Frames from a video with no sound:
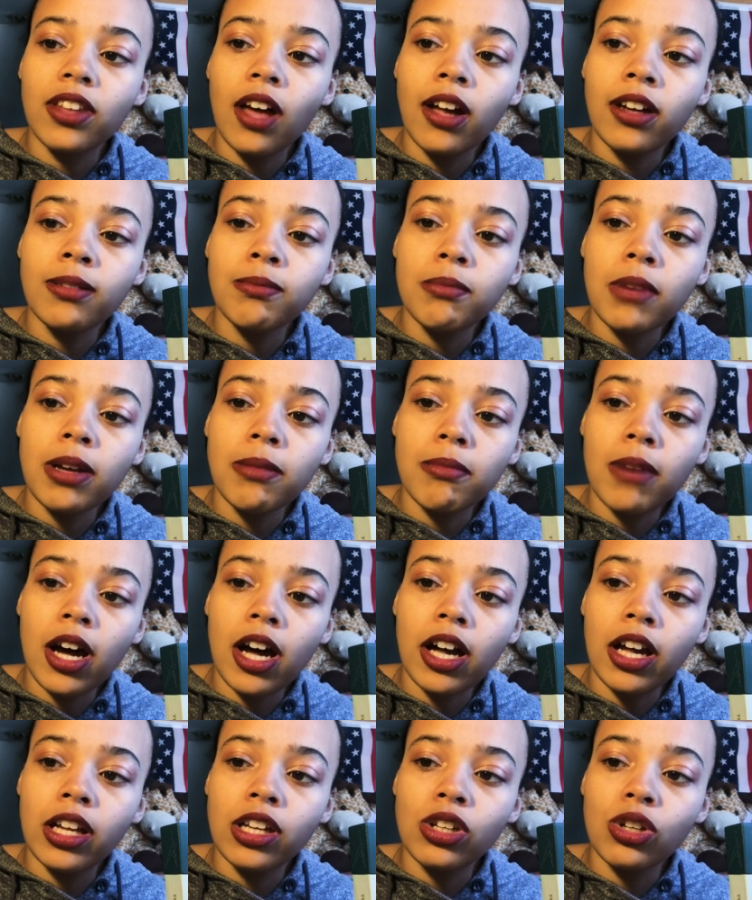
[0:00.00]
thought in my
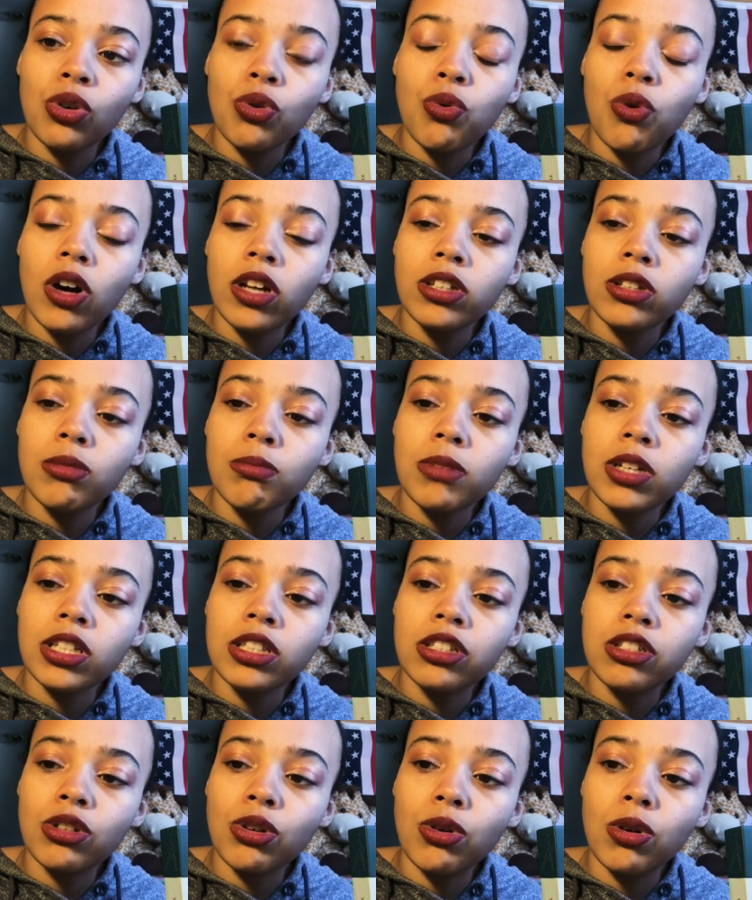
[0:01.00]
mind, quant in my
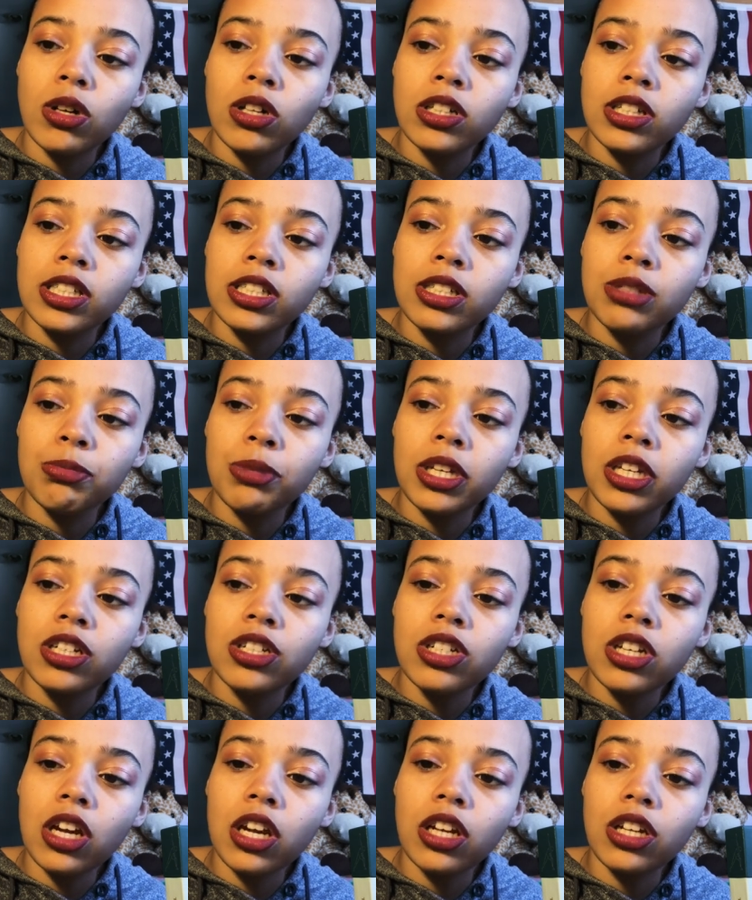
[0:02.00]
soul is being
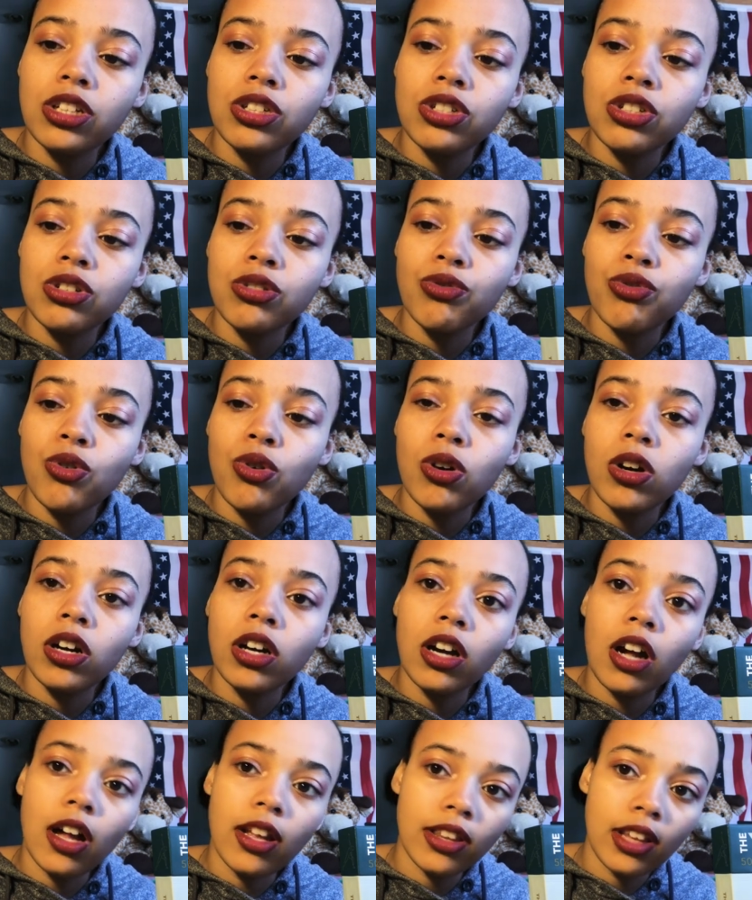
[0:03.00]
changed for
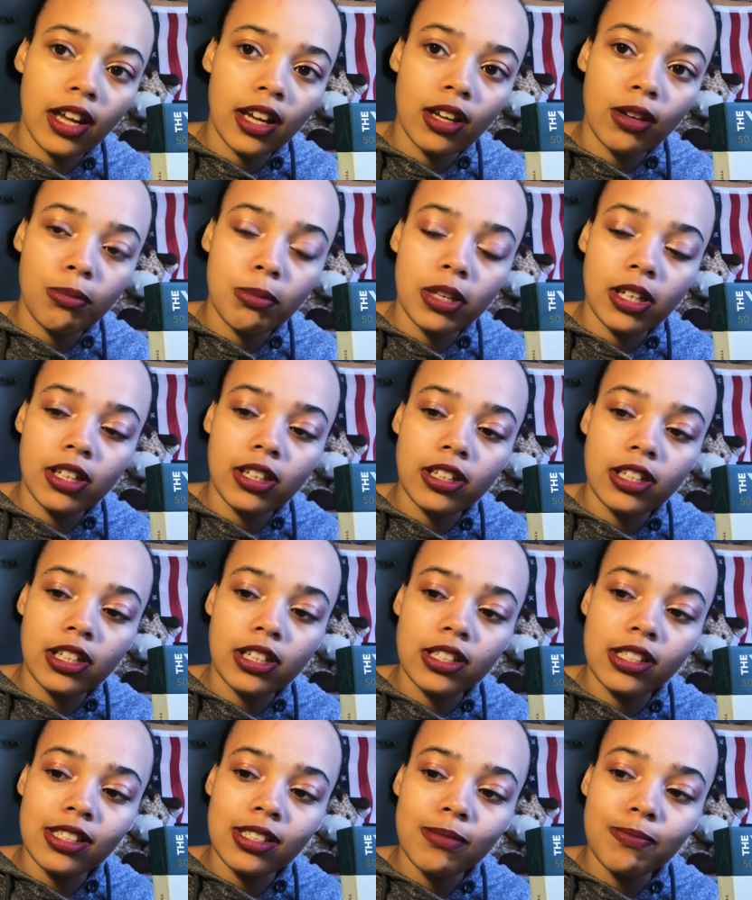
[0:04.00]
godlike
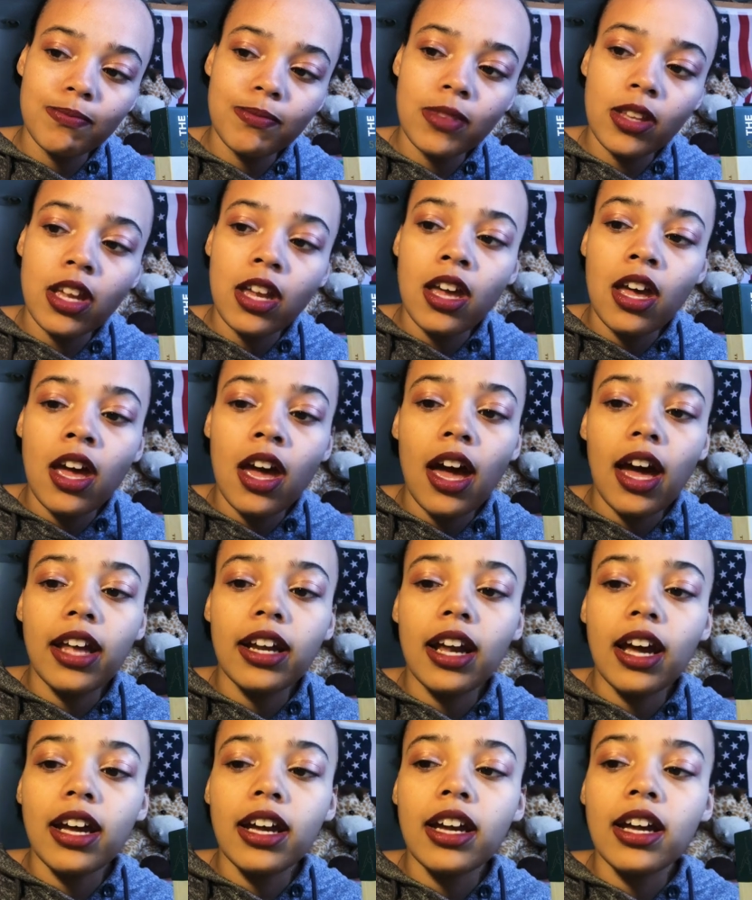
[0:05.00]
abilities. And
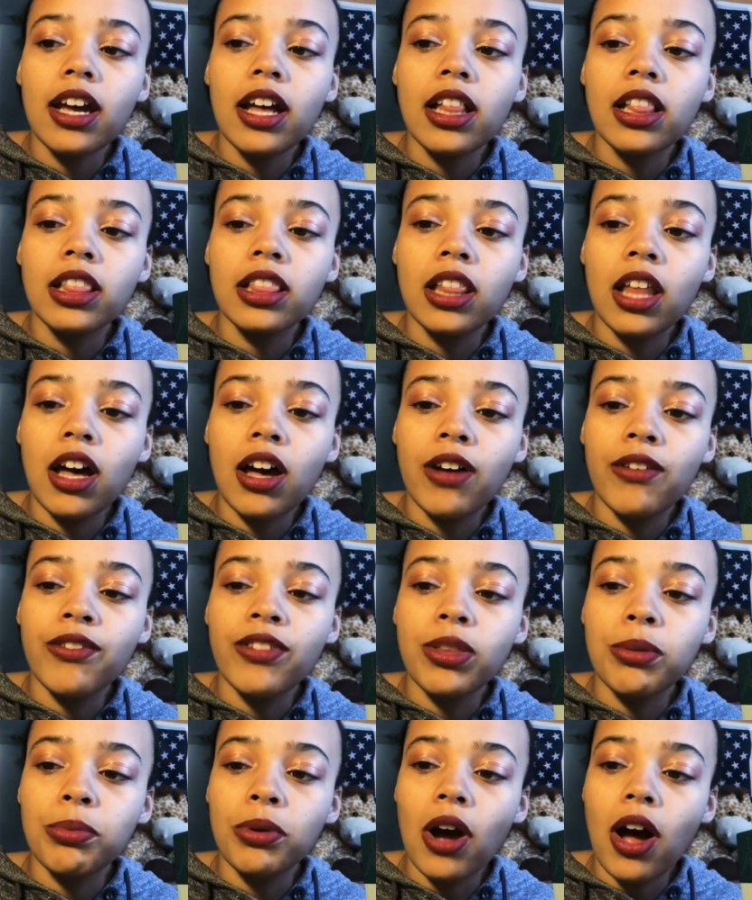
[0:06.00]
I love
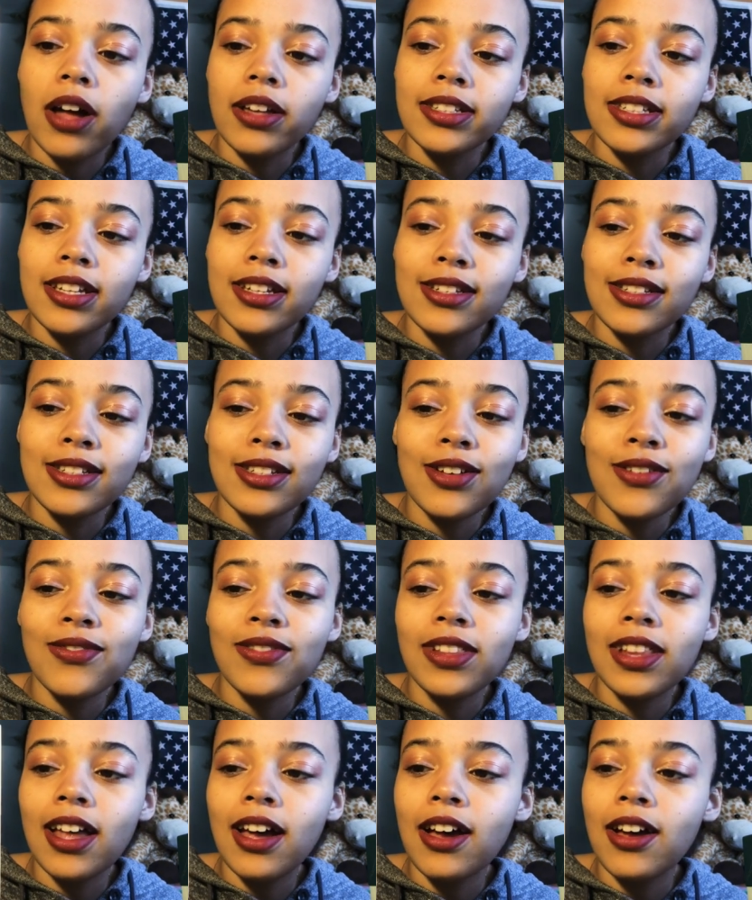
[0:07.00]
the process of
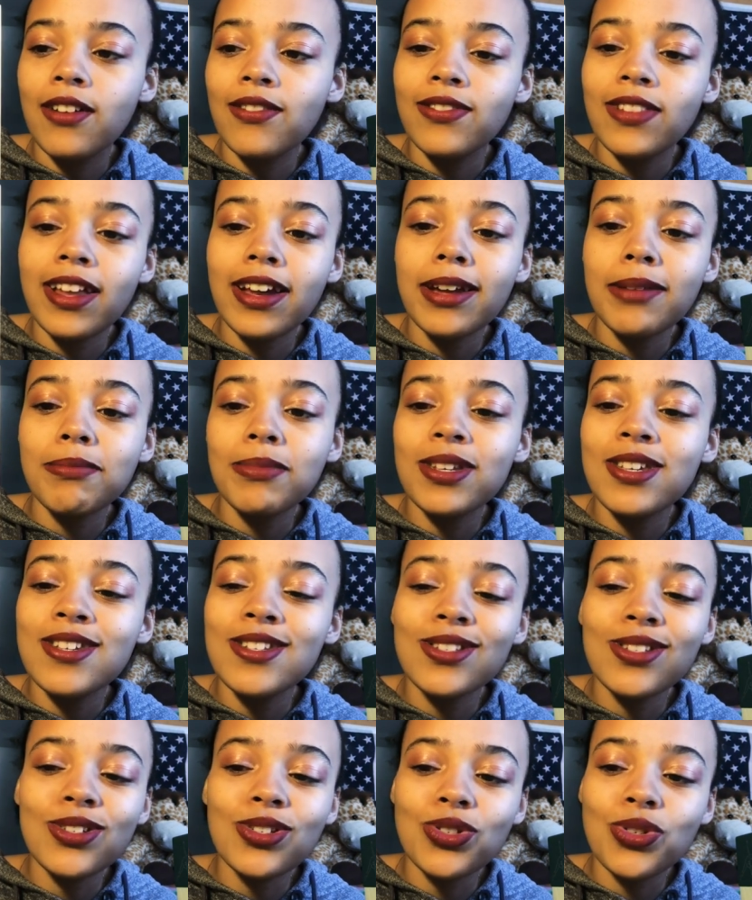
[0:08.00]
love, light,
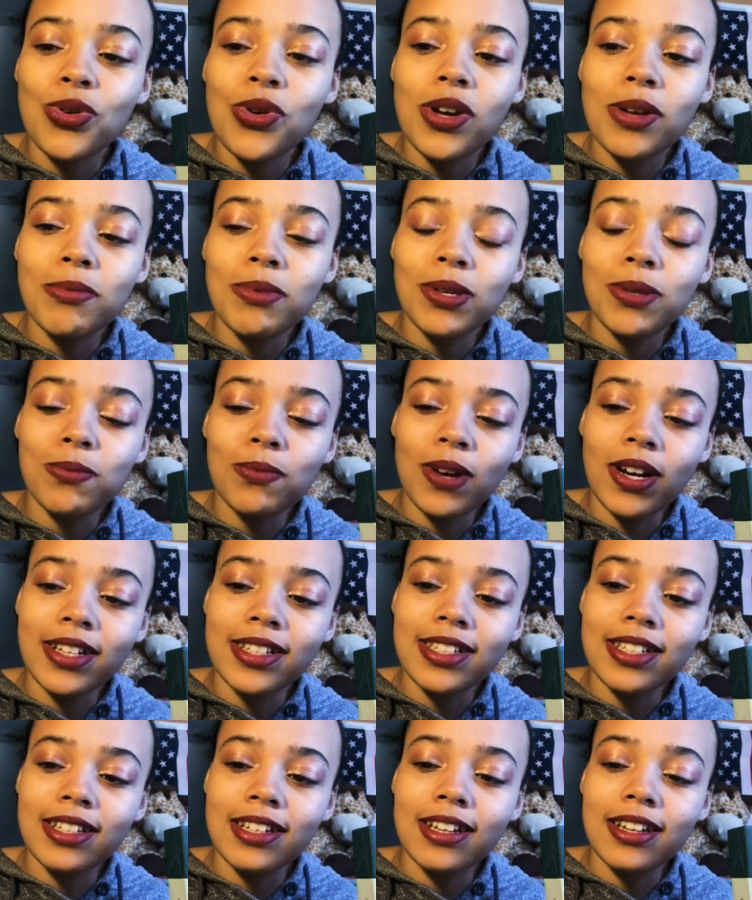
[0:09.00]
peace, and joy being
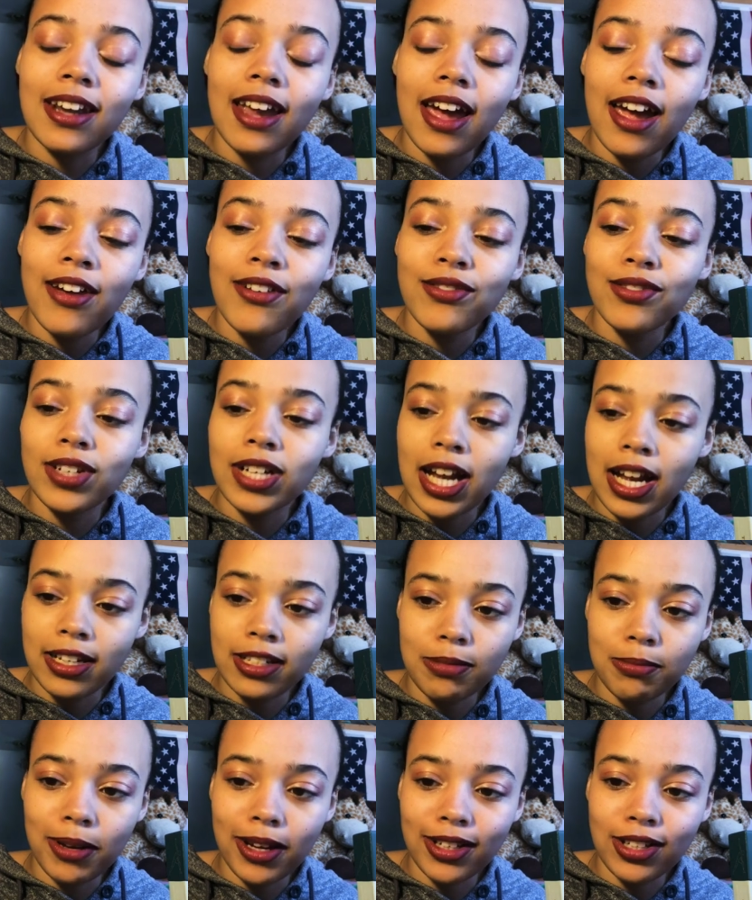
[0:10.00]
present in every
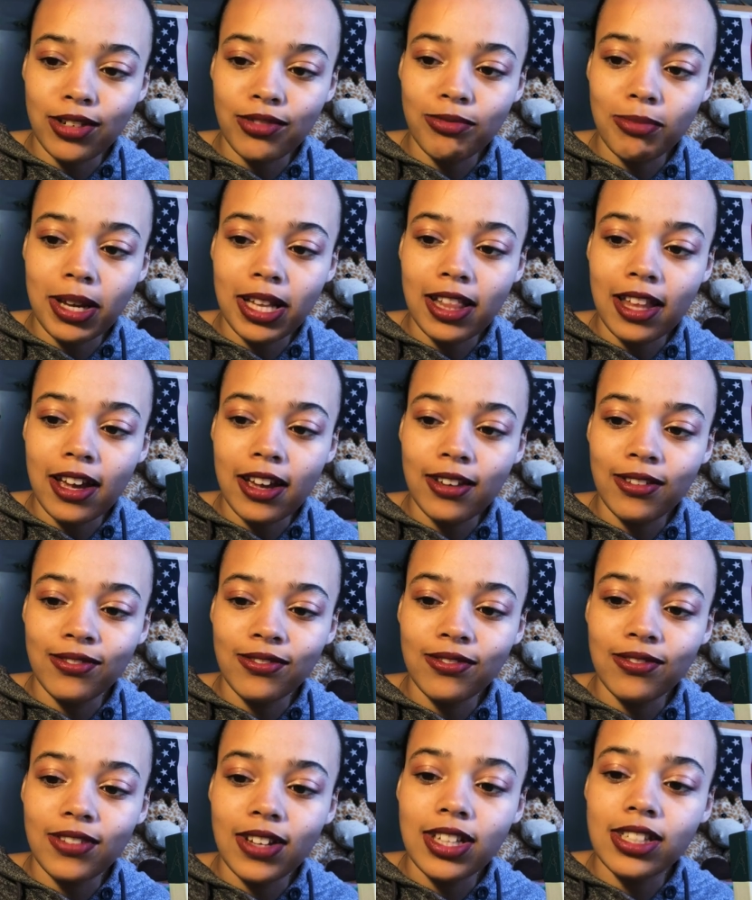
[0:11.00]
aspect of my life.
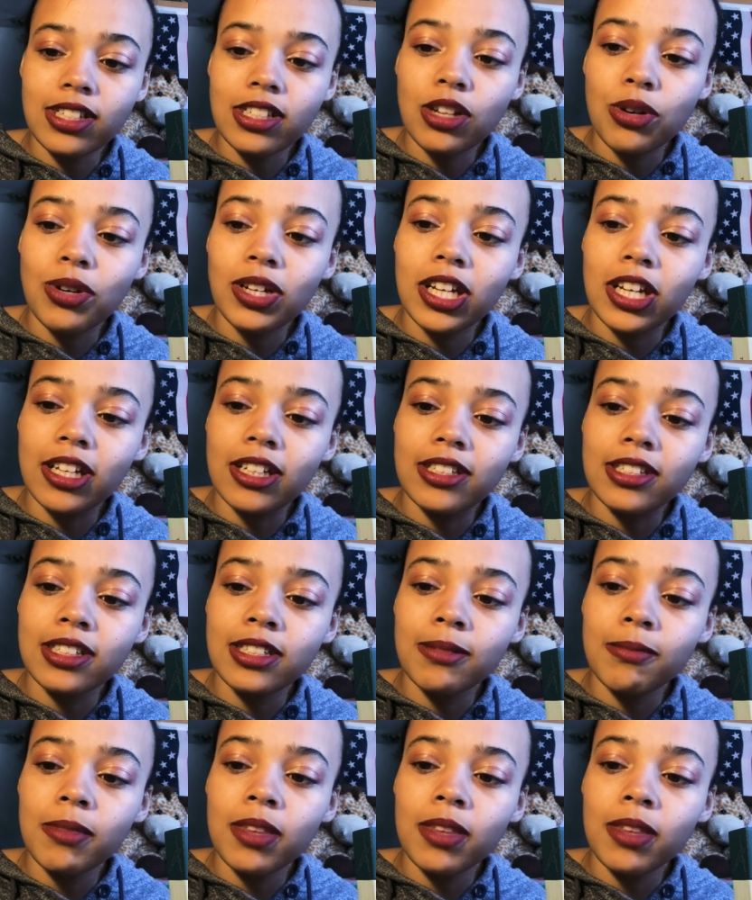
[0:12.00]
And so it is.